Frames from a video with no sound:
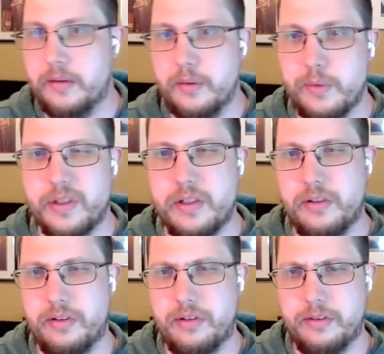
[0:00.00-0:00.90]
which
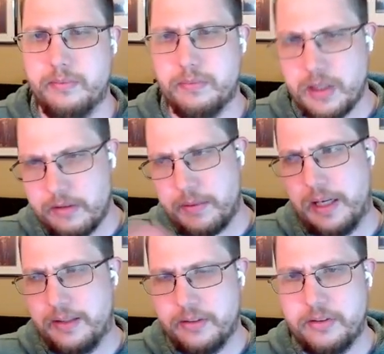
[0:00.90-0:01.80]
is kind of
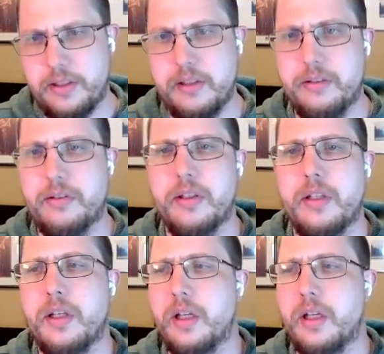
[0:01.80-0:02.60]
behind the scenes